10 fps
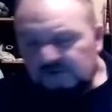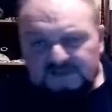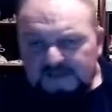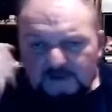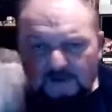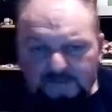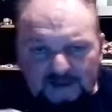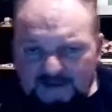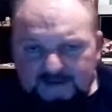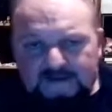you just keep going
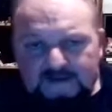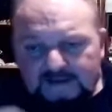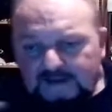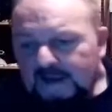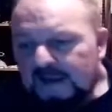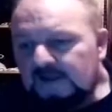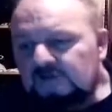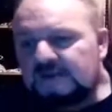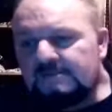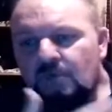back and
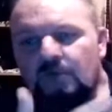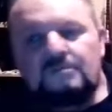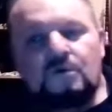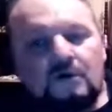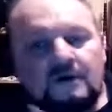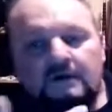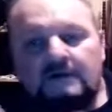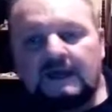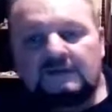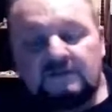you get more and more
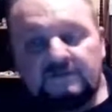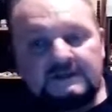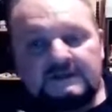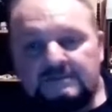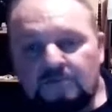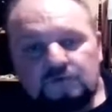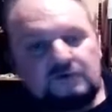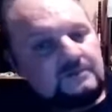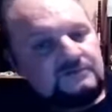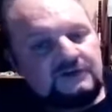activity the more
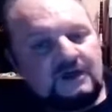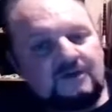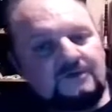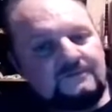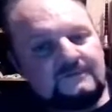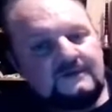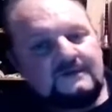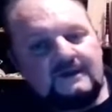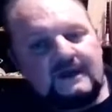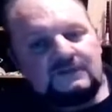times you go.
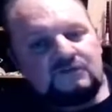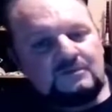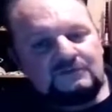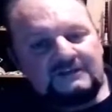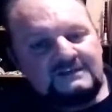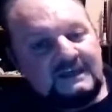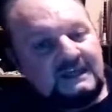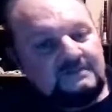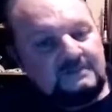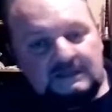And it's almost like they're
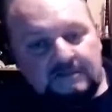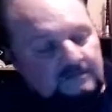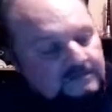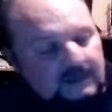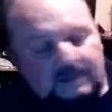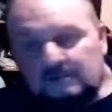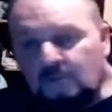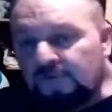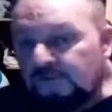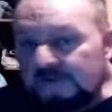becoming
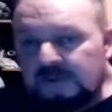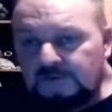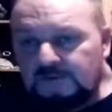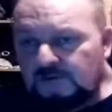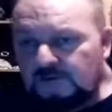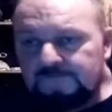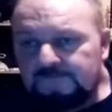more familiar with you.